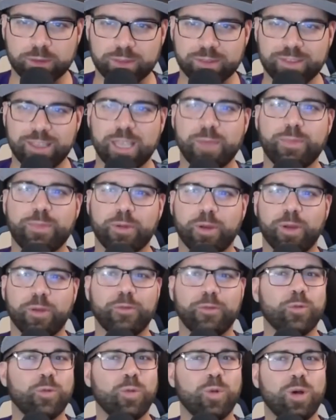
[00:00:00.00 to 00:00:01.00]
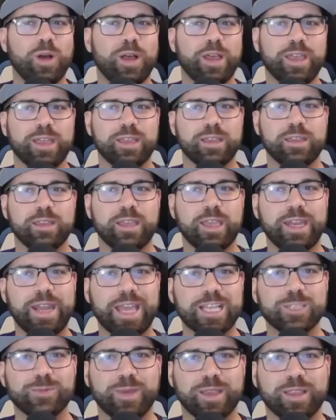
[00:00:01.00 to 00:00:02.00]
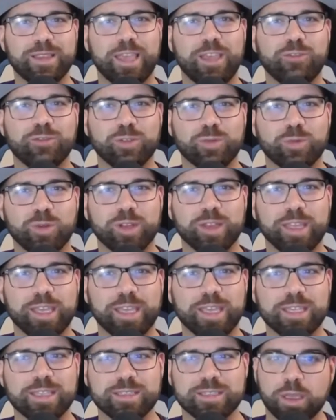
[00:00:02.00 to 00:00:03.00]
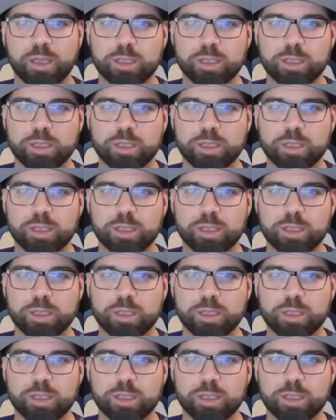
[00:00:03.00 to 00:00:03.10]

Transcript: deeper of what an expectation really is.